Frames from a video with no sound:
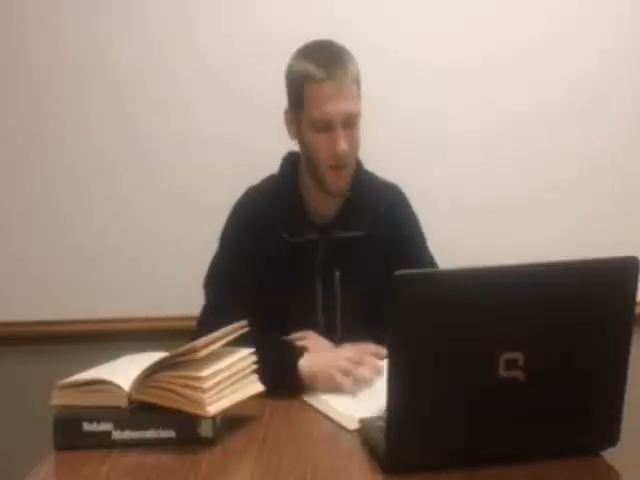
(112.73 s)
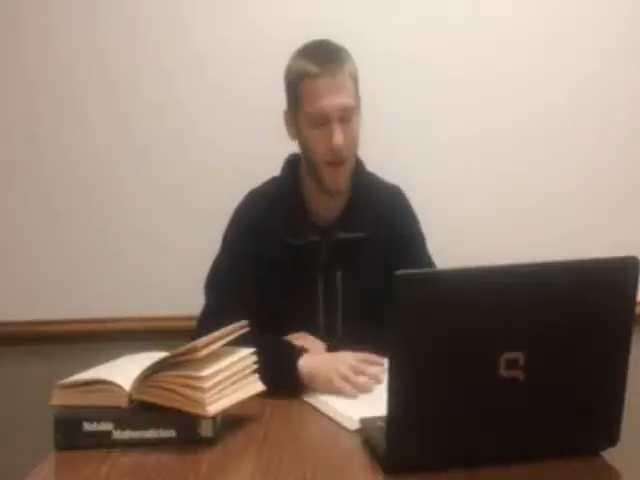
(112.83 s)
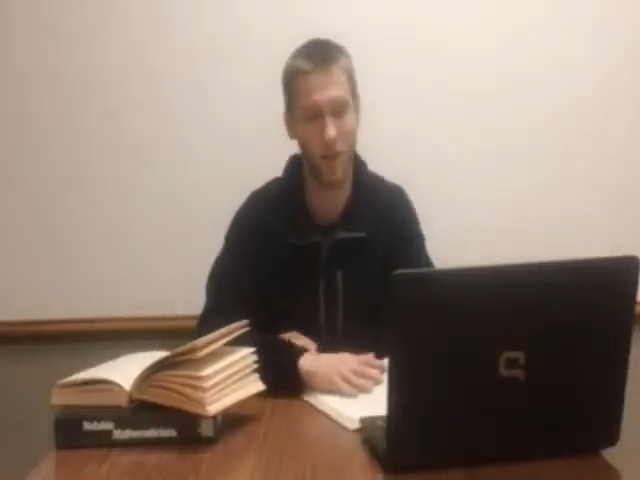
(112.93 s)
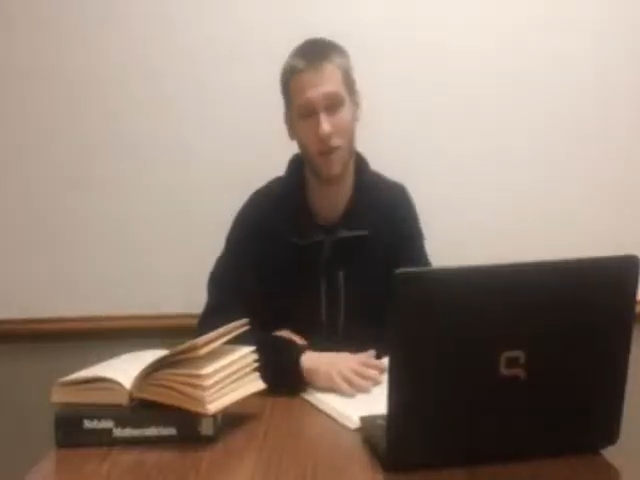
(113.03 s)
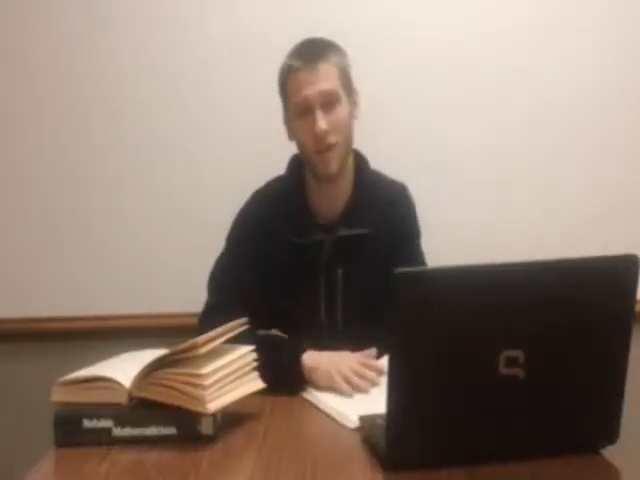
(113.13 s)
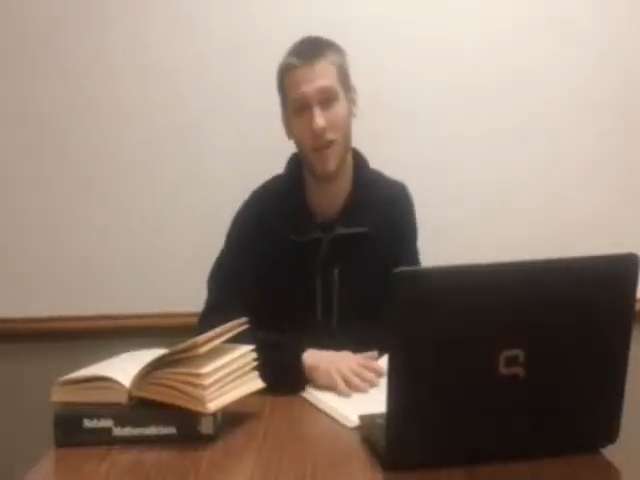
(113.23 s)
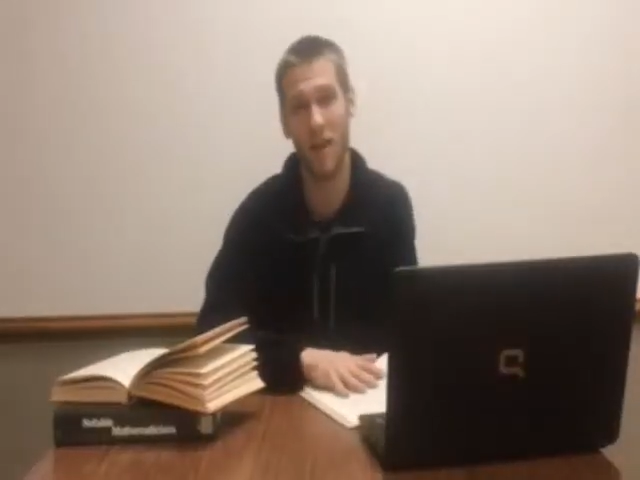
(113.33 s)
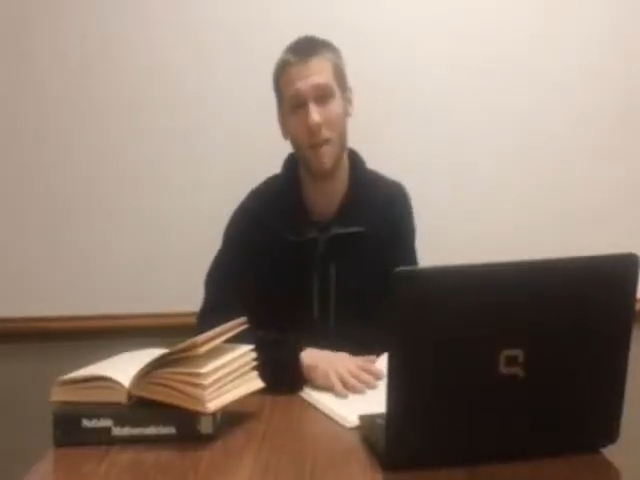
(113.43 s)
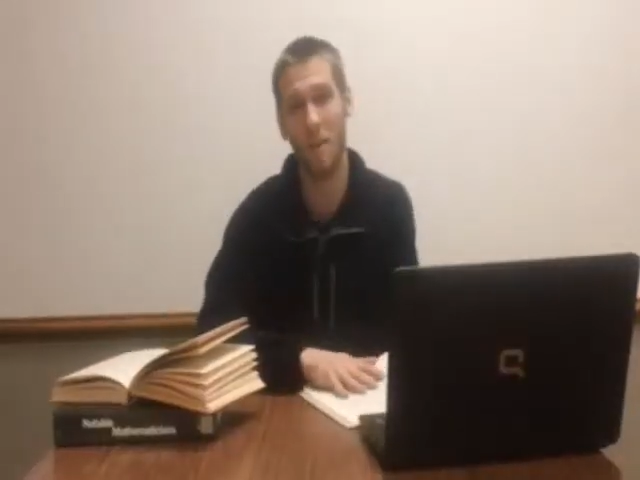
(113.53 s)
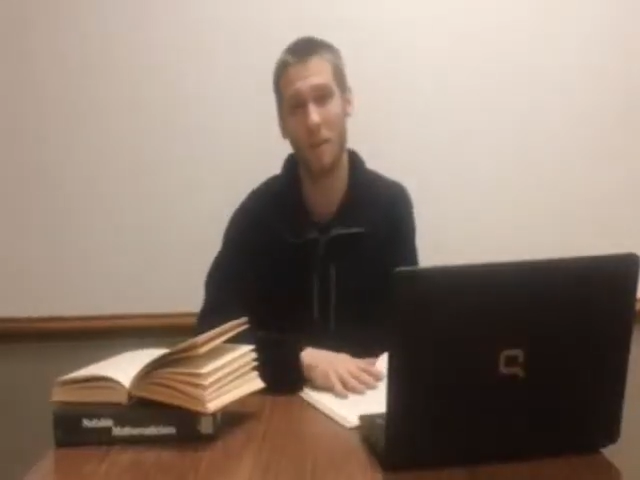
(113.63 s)
Actually,
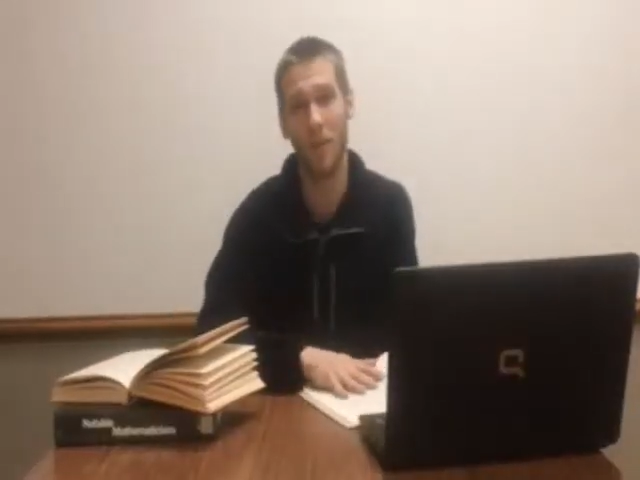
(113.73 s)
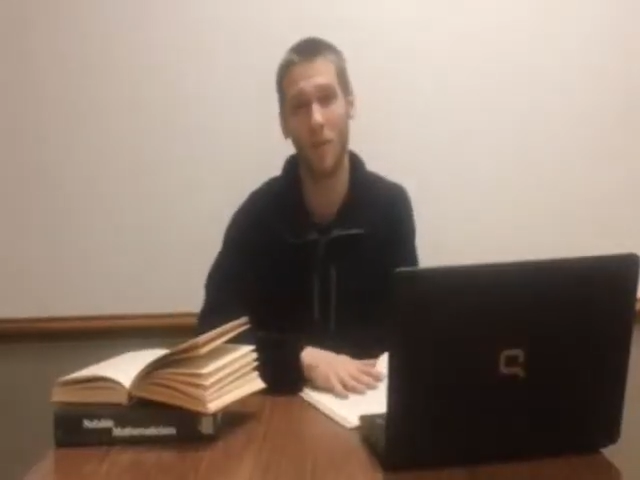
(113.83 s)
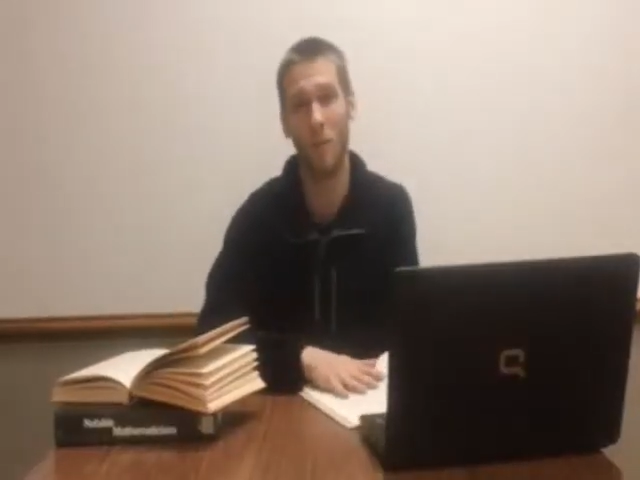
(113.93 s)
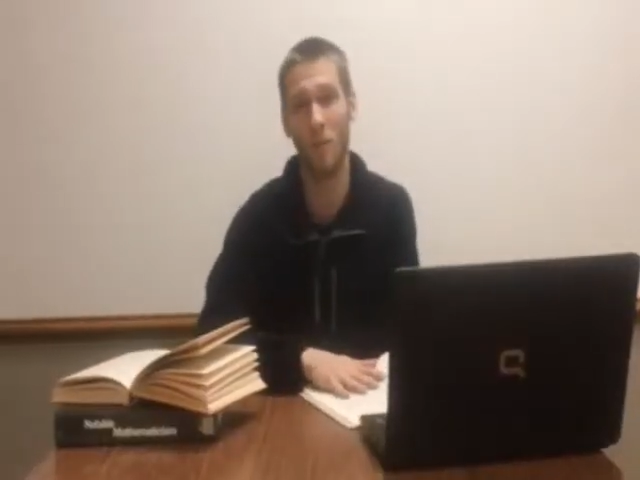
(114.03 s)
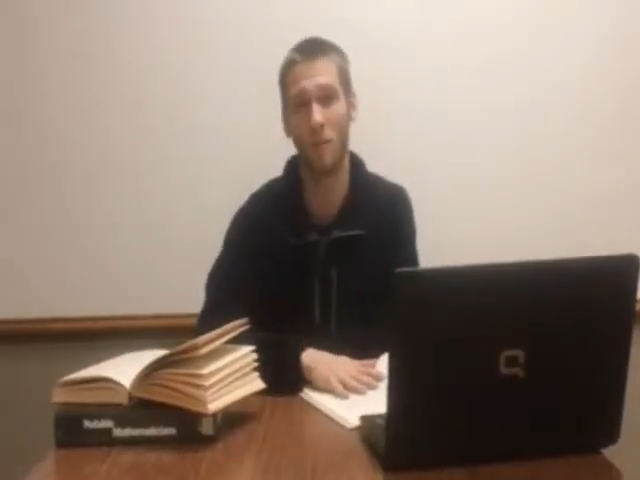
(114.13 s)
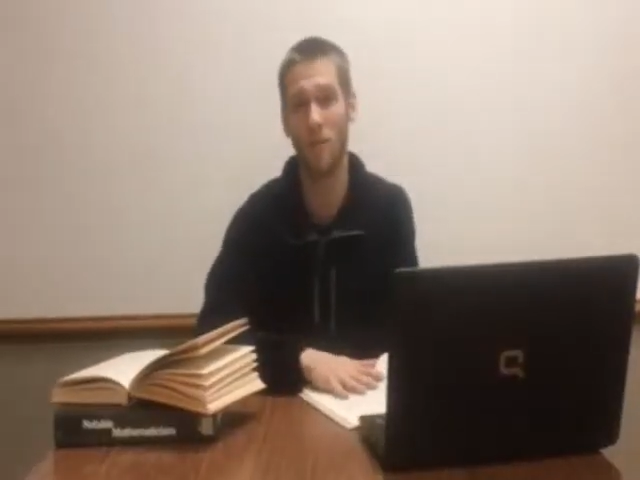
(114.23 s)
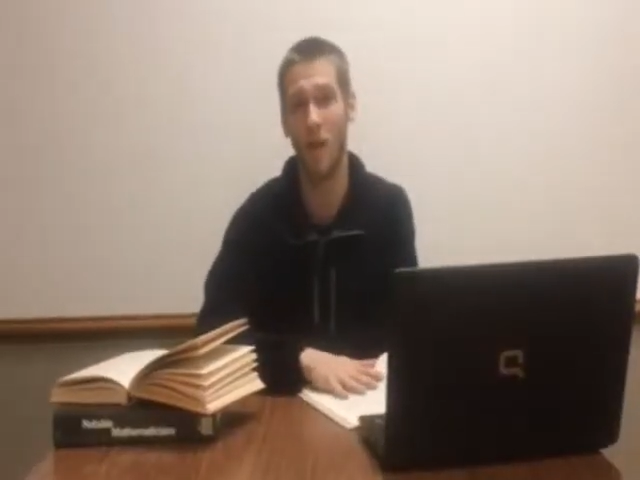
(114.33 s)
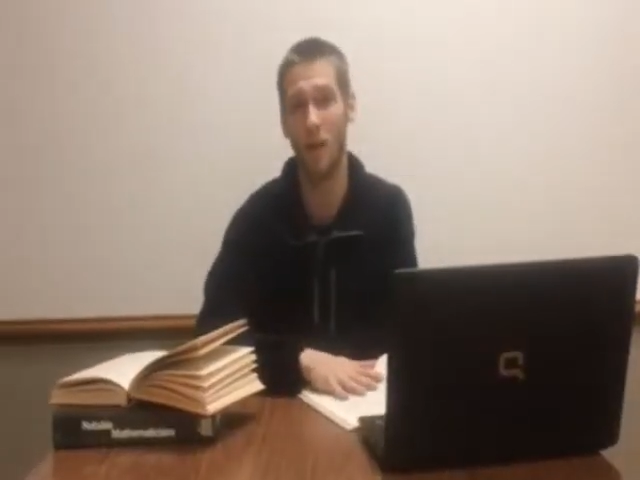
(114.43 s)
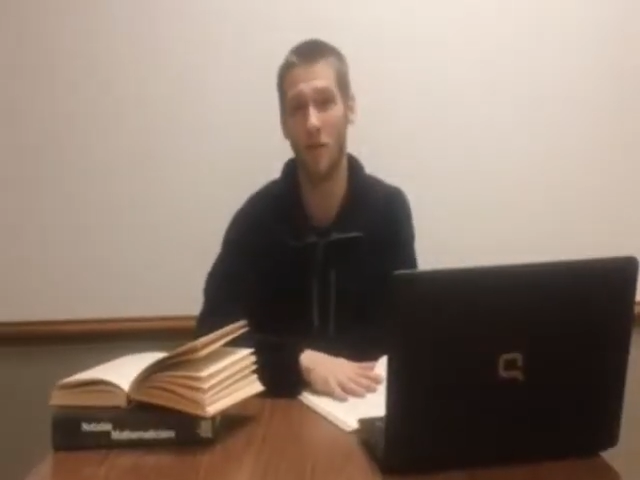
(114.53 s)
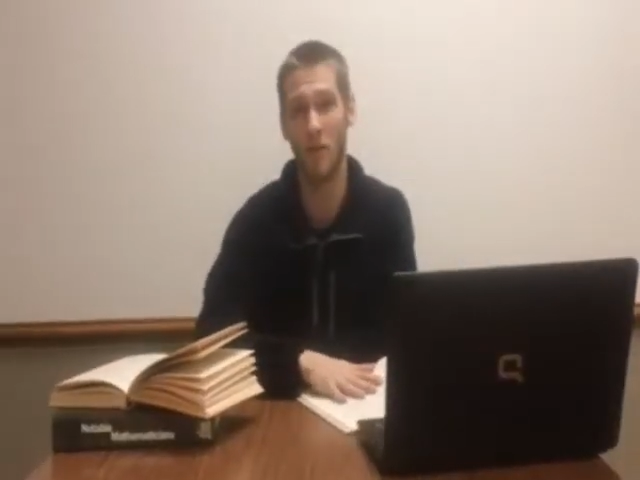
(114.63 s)
one of the
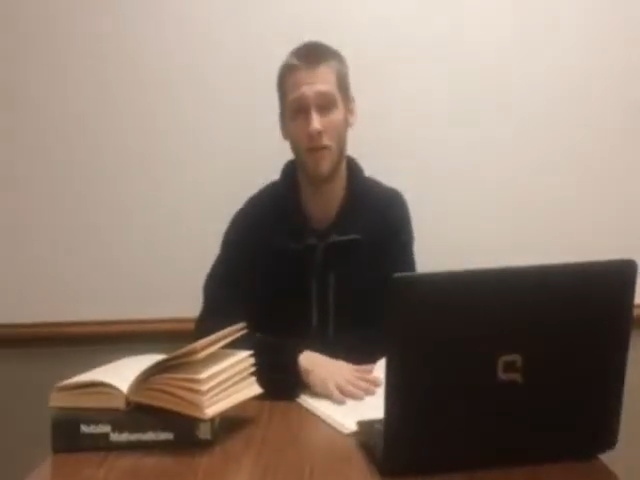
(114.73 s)
elements